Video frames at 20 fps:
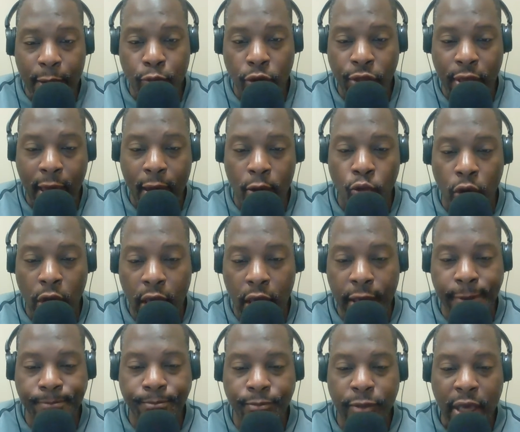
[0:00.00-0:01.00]
with that
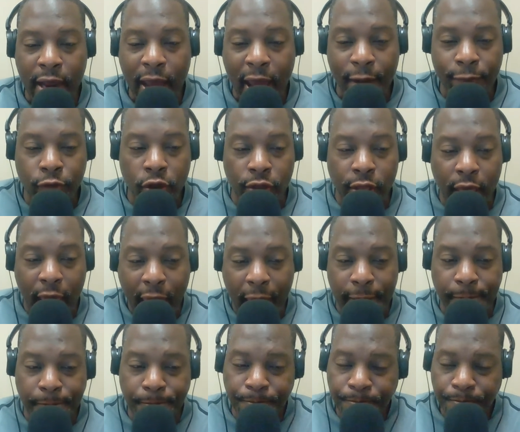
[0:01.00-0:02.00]
win. And after
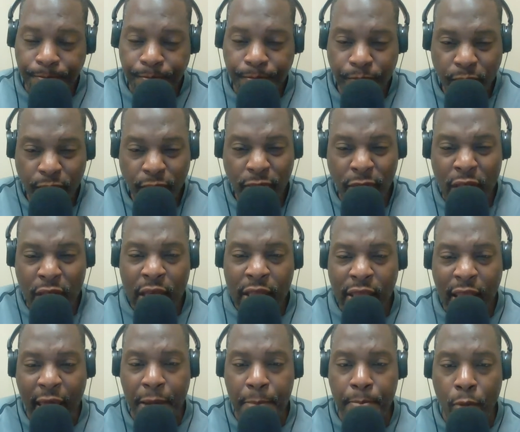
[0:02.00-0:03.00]
that,
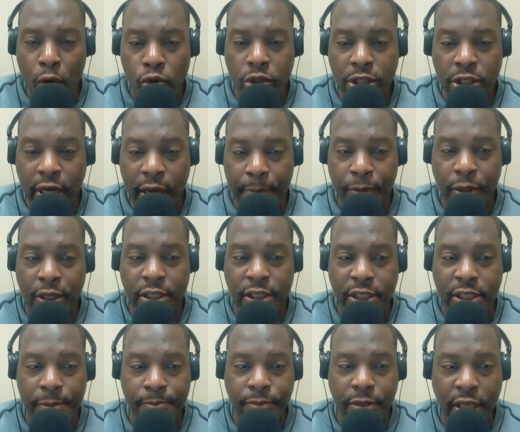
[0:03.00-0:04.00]
like most
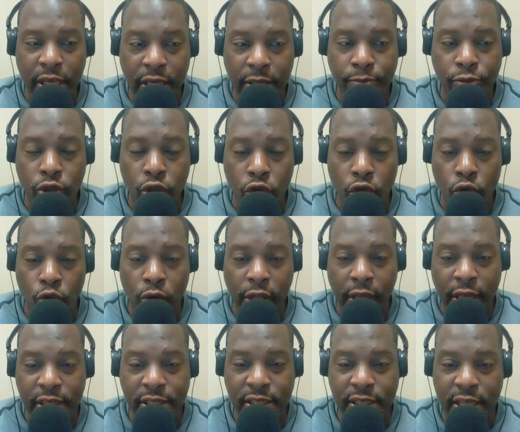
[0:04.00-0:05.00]
championship teams do when
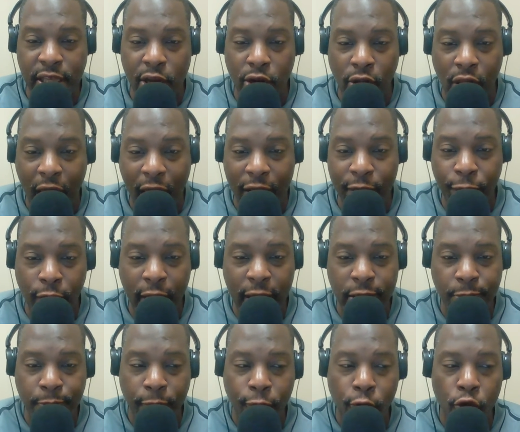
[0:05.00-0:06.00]
they see their life
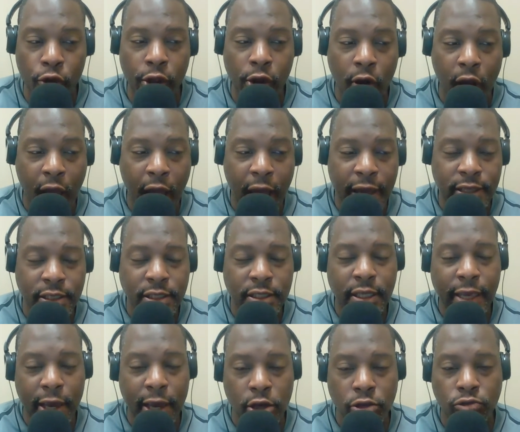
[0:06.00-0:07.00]
flash before their eyes, the
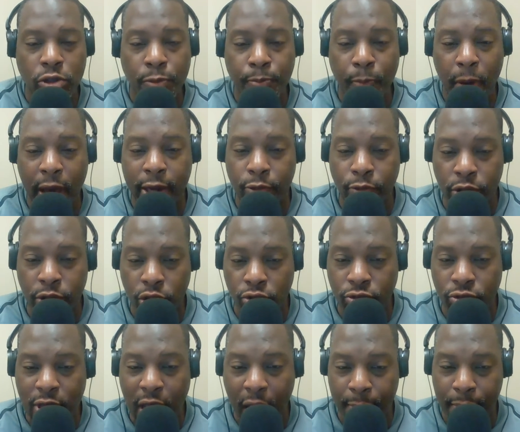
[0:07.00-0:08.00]
Gales responded with 2
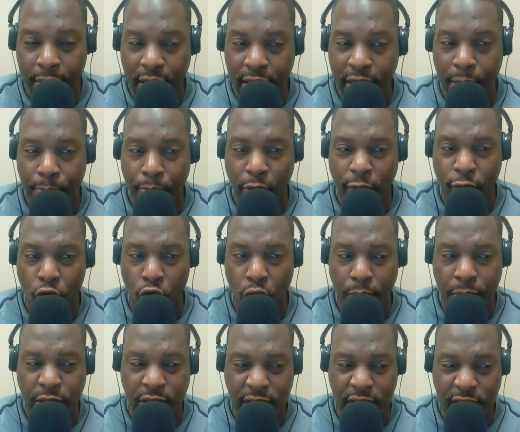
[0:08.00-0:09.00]
dominating
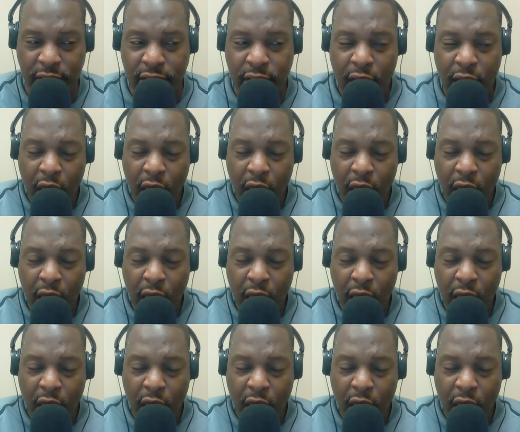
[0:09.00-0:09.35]
performances,